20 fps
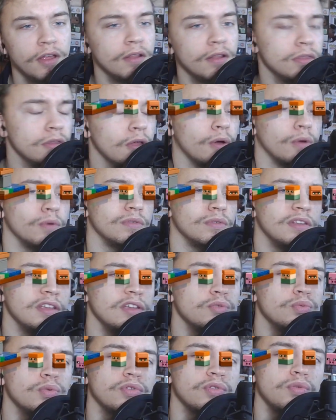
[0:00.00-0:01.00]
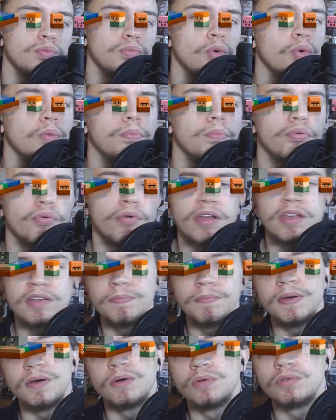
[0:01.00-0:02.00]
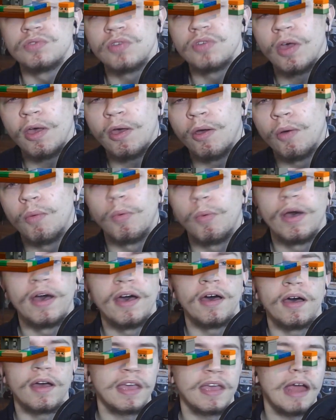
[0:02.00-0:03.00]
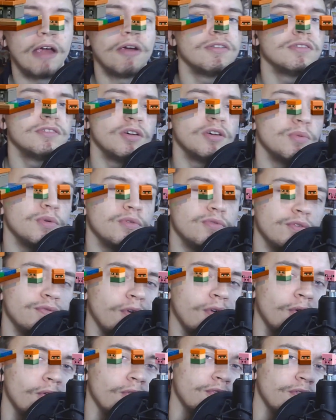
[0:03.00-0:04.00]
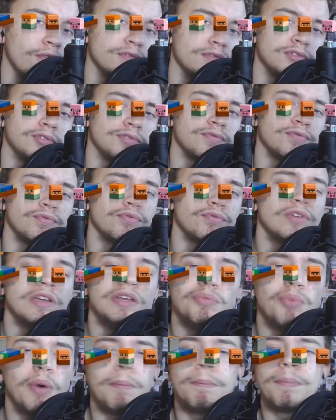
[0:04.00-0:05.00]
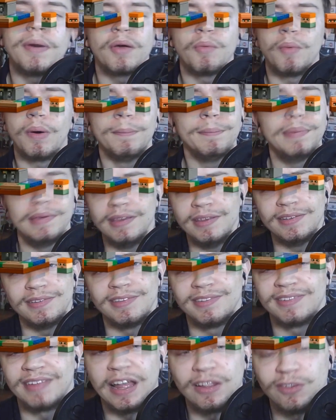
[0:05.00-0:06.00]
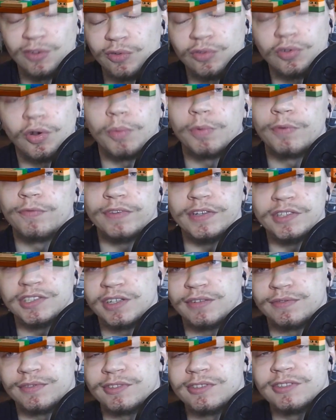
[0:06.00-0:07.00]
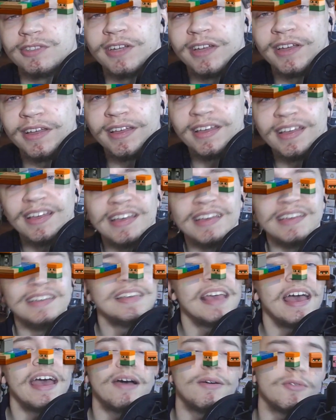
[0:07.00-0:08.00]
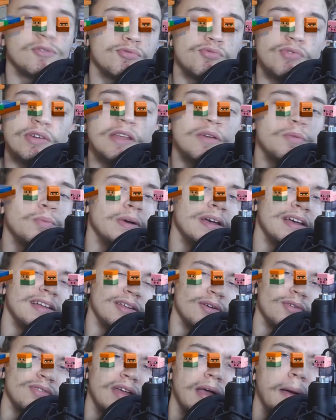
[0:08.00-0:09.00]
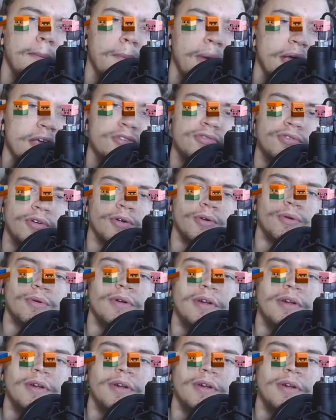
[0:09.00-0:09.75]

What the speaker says: No, these were small brick builds where a character would revolve off just 3 1x1 pieces stacked on top of each other. Yeah, it was really weird, it was like a micro...